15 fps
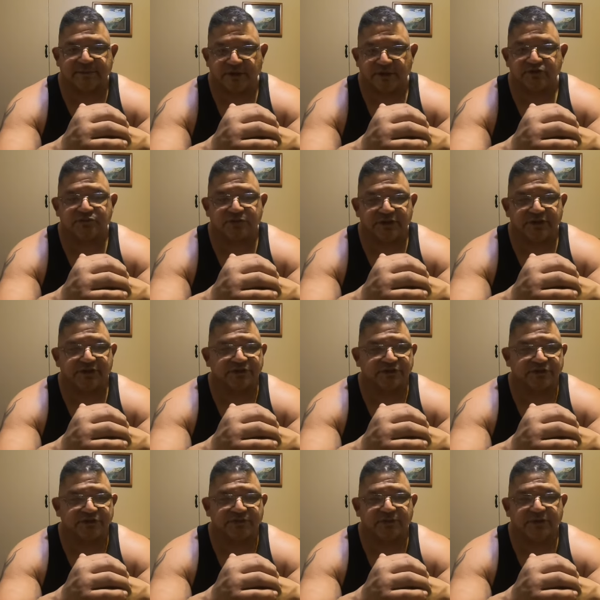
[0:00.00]
and knows what he can
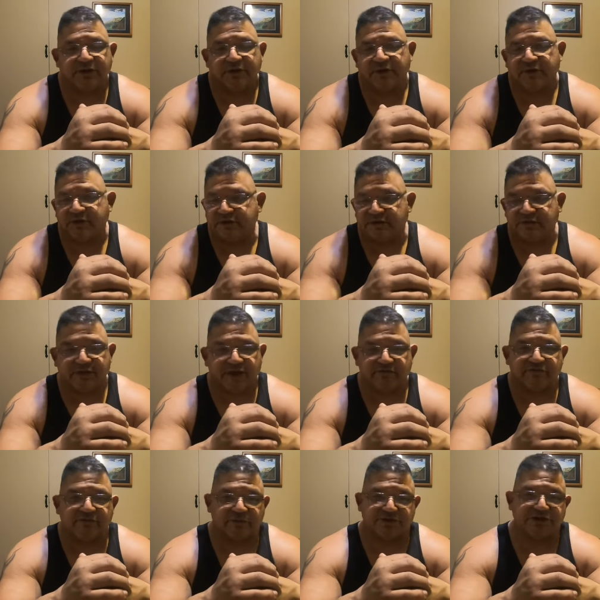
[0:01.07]
do, so he
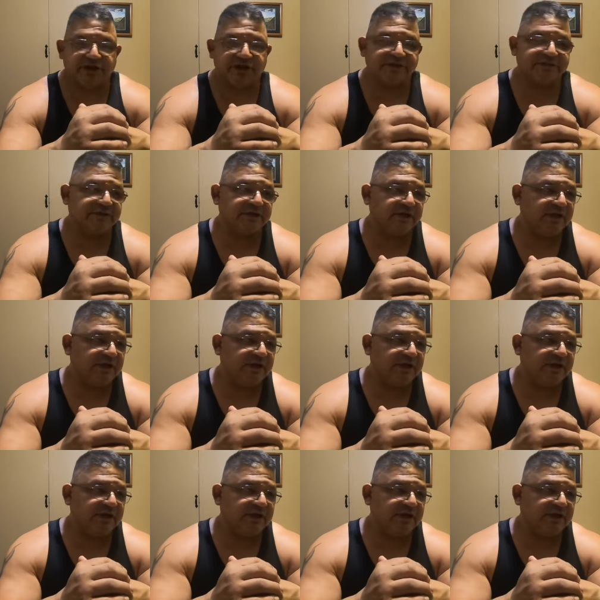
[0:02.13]
gave him a chance.